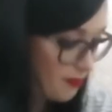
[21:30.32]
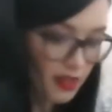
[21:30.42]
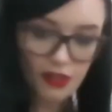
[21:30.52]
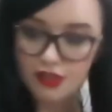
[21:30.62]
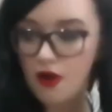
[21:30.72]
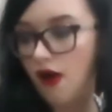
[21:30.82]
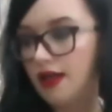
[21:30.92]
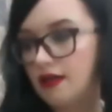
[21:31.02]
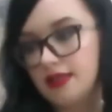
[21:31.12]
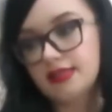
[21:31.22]
I'm going to do
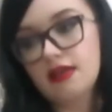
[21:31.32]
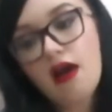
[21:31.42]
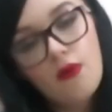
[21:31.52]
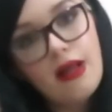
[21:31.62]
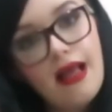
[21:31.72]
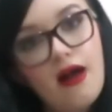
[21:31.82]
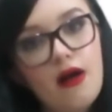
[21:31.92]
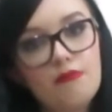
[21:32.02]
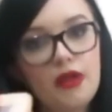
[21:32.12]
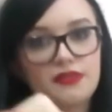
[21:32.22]
highlight, so
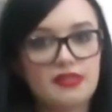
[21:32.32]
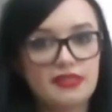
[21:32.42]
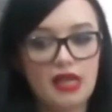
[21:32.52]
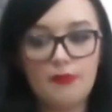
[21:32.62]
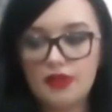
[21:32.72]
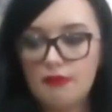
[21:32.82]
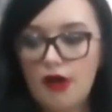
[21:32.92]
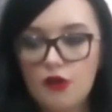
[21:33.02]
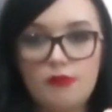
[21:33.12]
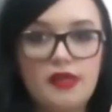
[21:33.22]
most of the time at the
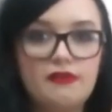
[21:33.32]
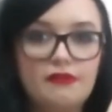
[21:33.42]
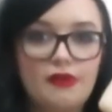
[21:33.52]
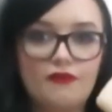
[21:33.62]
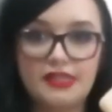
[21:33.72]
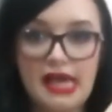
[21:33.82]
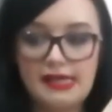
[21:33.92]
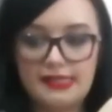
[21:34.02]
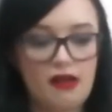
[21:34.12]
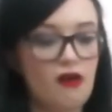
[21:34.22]
moment for
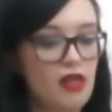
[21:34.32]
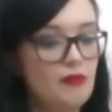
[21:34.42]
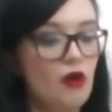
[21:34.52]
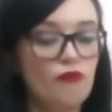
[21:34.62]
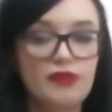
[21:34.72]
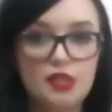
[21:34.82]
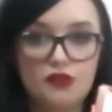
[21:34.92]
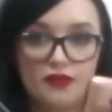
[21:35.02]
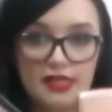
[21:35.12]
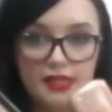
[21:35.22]
daytime I'll reach
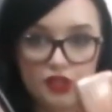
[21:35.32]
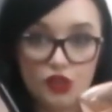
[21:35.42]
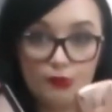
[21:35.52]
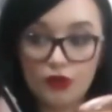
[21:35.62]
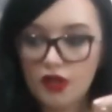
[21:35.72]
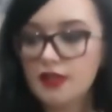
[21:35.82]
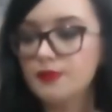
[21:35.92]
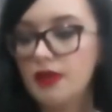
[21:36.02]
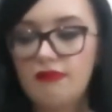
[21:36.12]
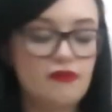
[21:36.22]
for these two products
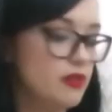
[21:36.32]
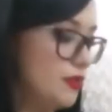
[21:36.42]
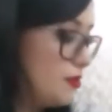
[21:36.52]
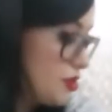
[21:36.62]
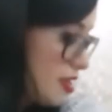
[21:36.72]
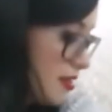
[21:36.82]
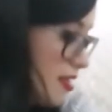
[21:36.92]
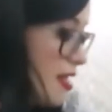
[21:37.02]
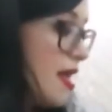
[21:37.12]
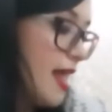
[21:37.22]
by Revolution.
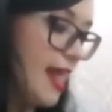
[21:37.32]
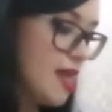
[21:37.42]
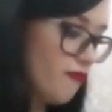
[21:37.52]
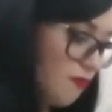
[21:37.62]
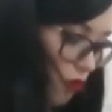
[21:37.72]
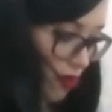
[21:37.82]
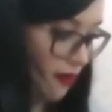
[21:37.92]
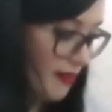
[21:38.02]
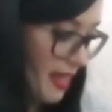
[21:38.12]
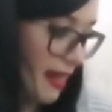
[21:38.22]
If I'm on a
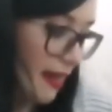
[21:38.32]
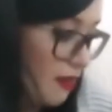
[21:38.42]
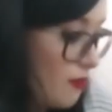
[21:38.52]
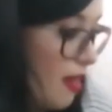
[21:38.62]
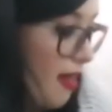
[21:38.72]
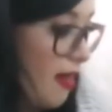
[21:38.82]
night out,